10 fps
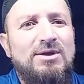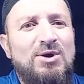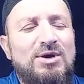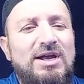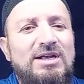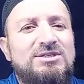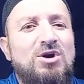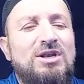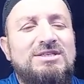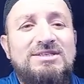Okay, it's
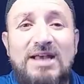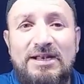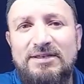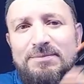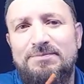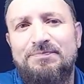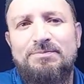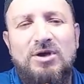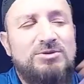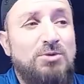gonna set
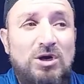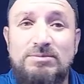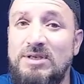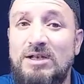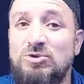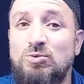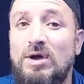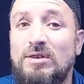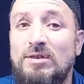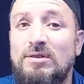because bottom side is
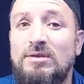1.